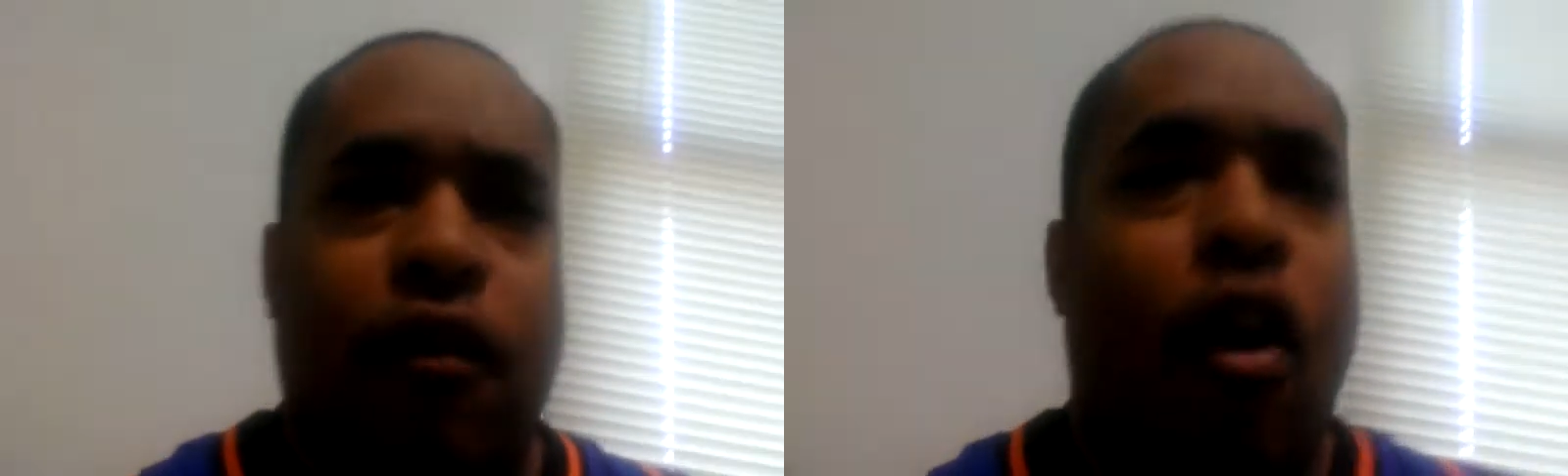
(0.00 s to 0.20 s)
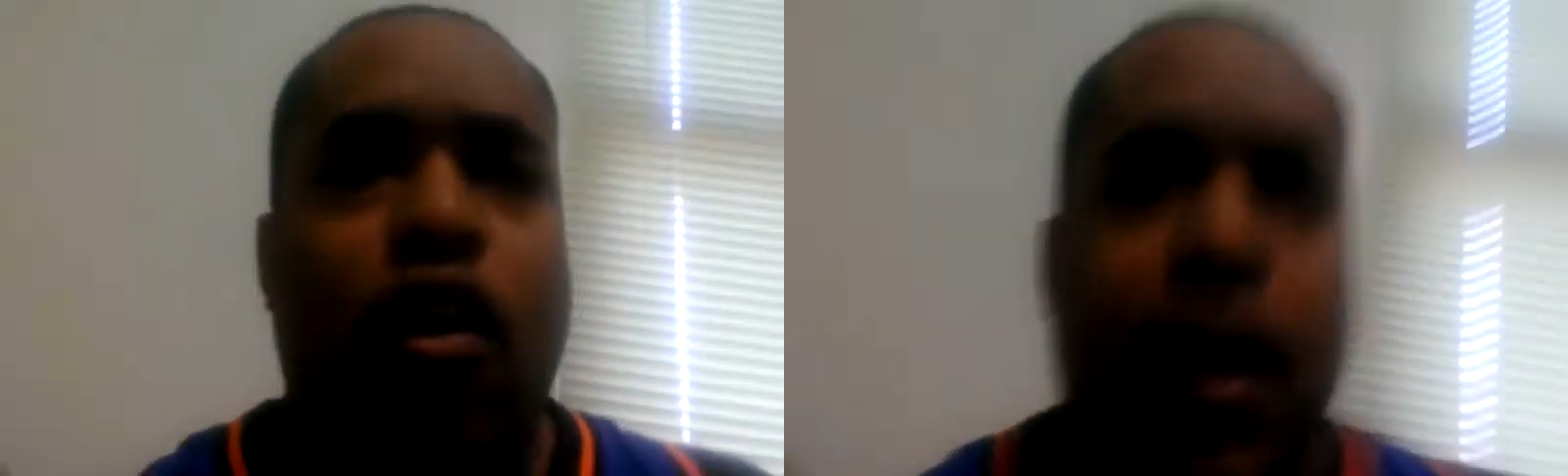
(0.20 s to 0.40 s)

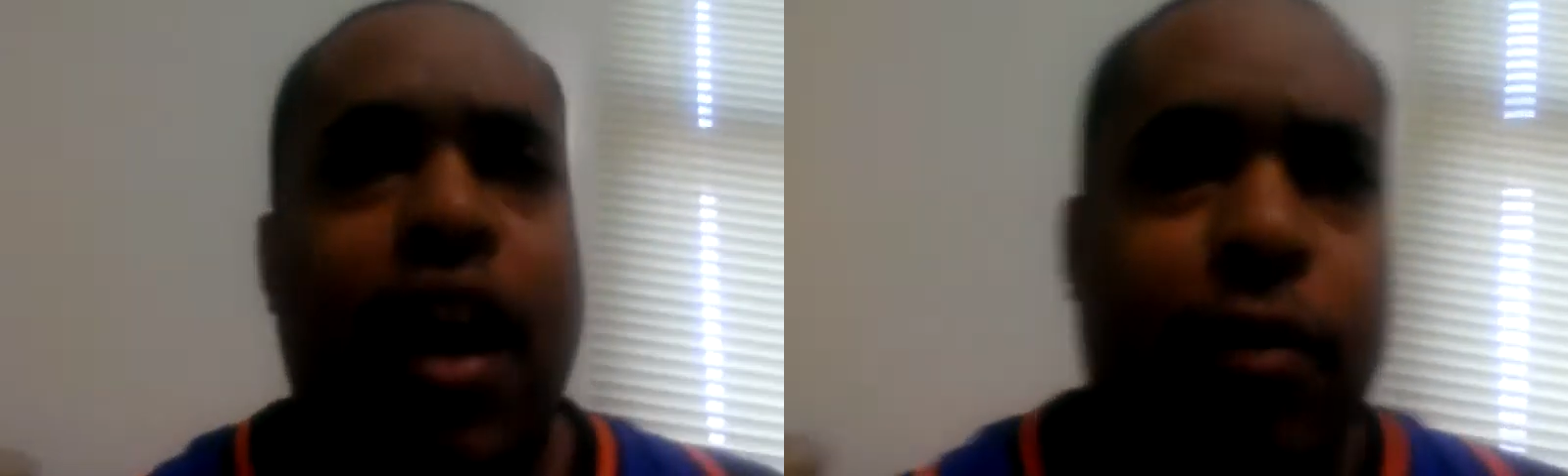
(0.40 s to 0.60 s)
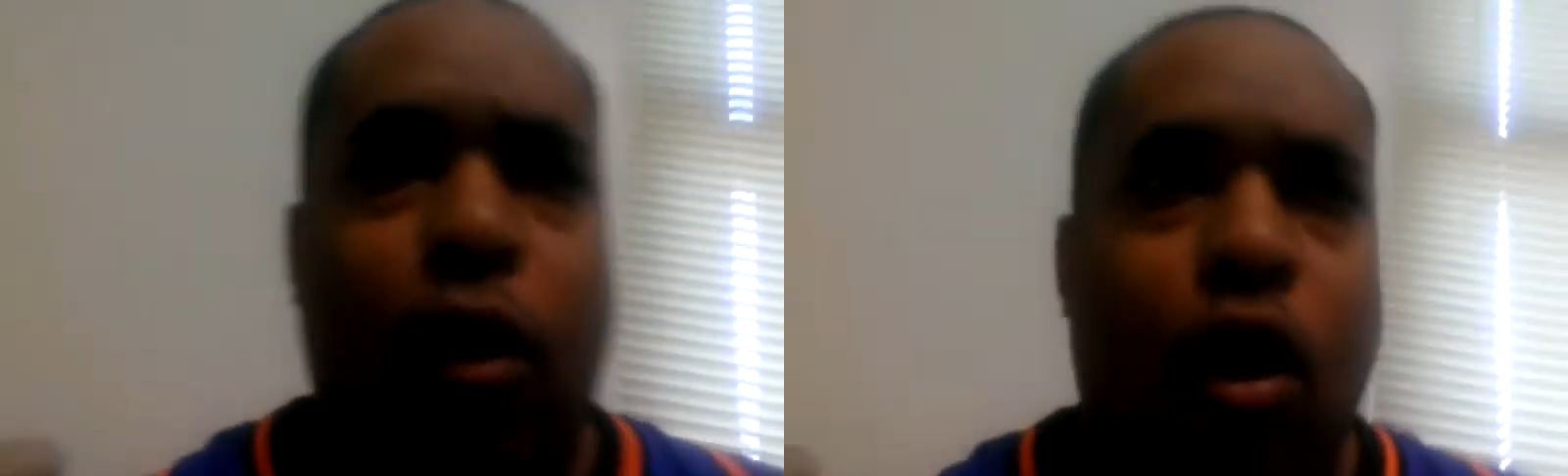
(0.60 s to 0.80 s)
of all
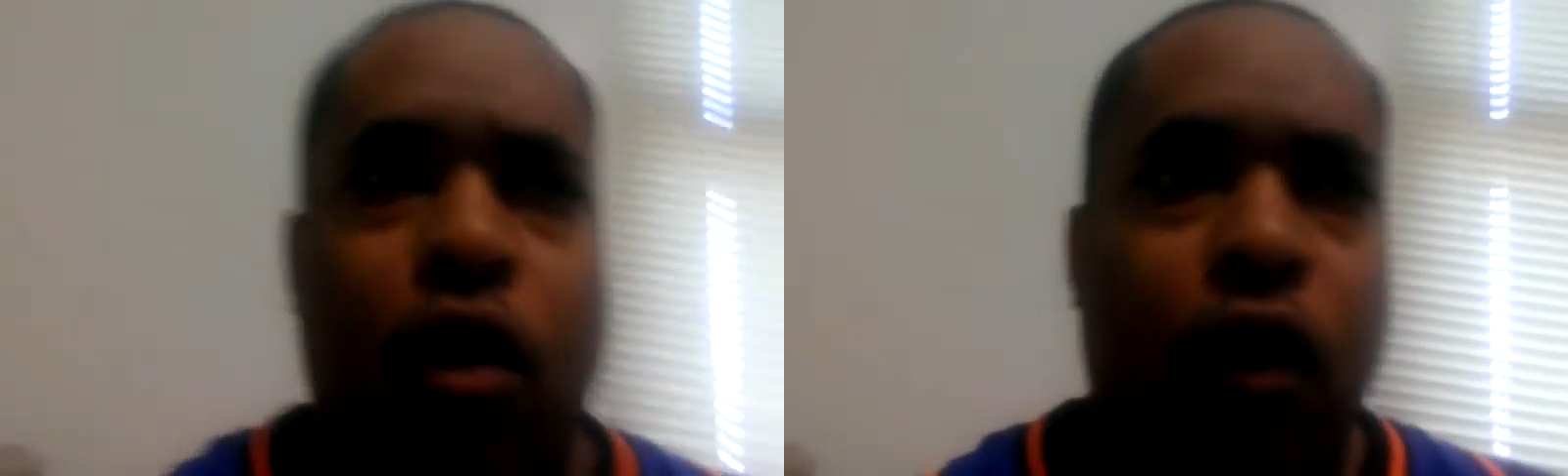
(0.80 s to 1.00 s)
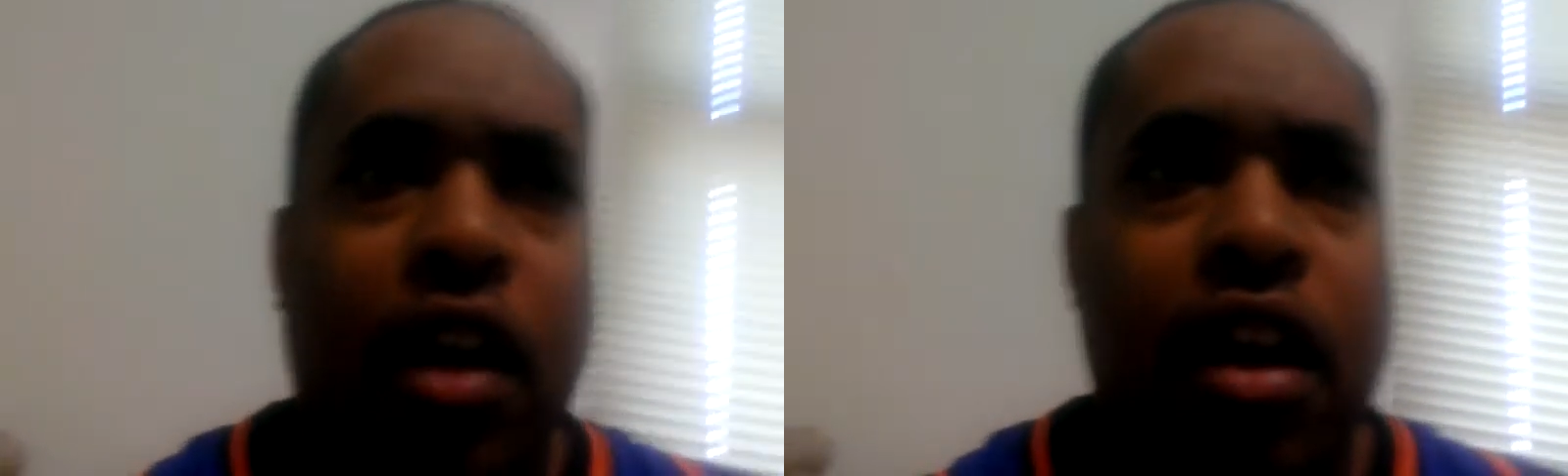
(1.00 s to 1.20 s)
time, Hulk
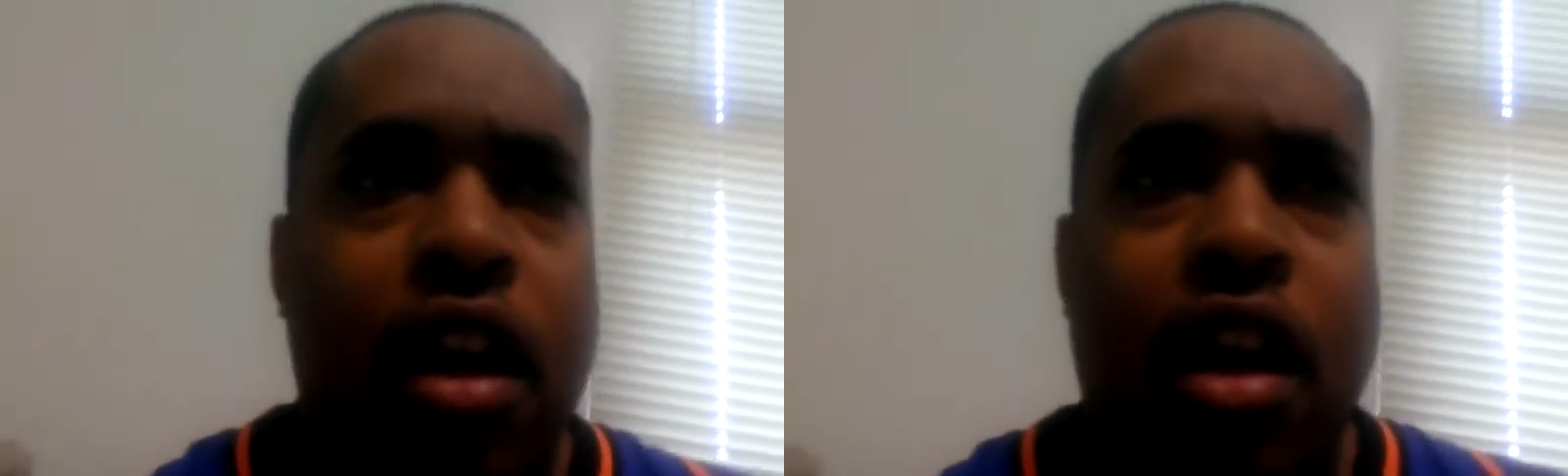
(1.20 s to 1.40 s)
Hogan.